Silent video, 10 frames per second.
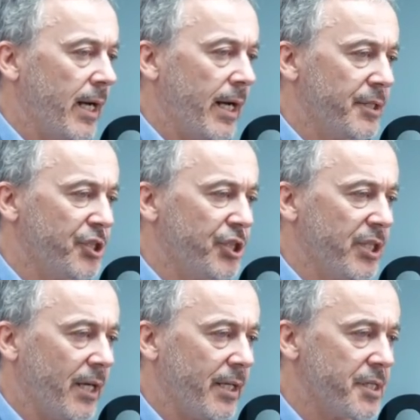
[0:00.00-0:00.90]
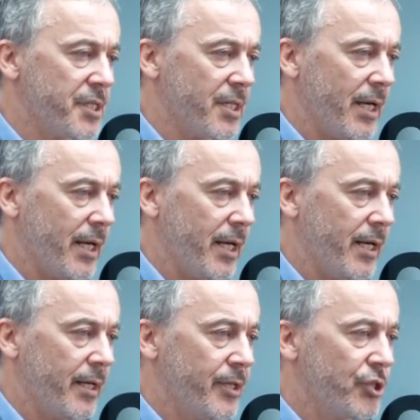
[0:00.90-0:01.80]
had challenged
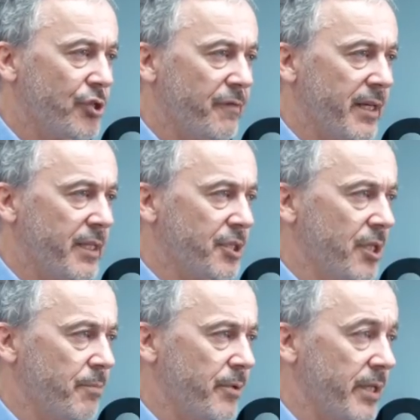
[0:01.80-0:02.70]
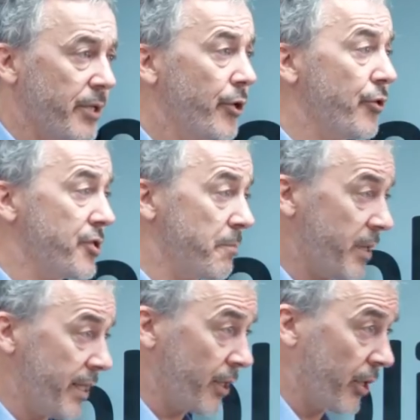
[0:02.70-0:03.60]
a surveillance operator who's in
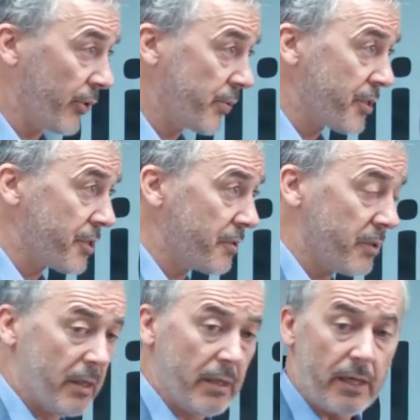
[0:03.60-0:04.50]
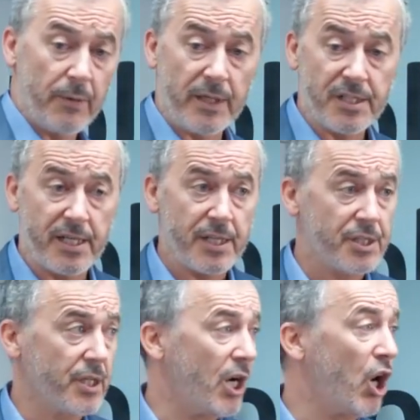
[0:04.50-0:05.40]
plain clothes, and we'll say
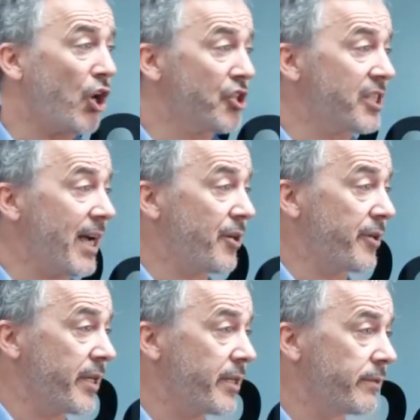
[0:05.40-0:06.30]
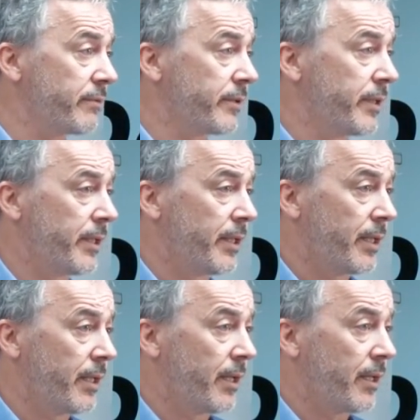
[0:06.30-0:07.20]
it's a hostile area,
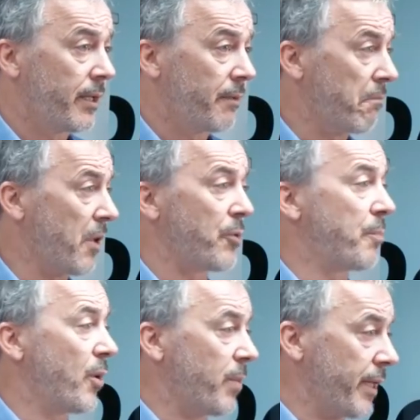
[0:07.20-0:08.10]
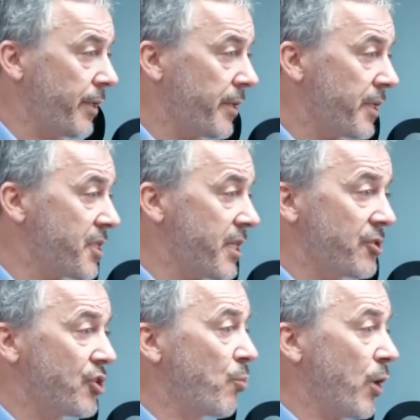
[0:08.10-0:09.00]
a Republican area, say
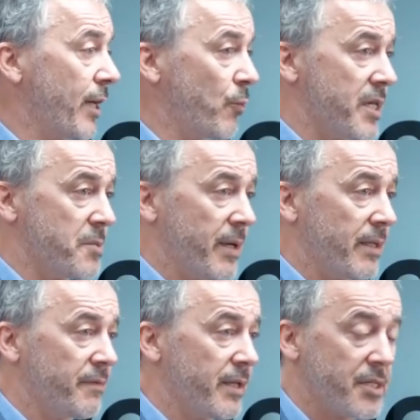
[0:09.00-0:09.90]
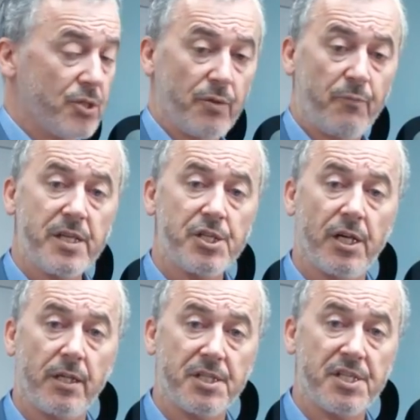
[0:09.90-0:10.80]
somewhere like West Belfast. So if we
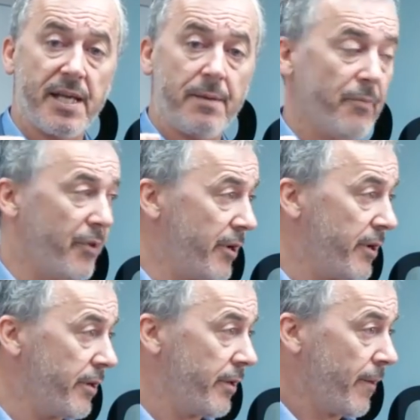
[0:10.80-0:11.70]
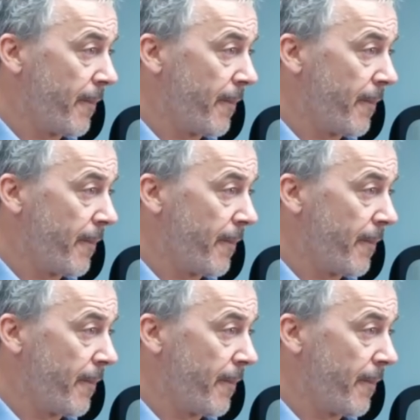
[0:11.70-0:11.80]
challenge them there,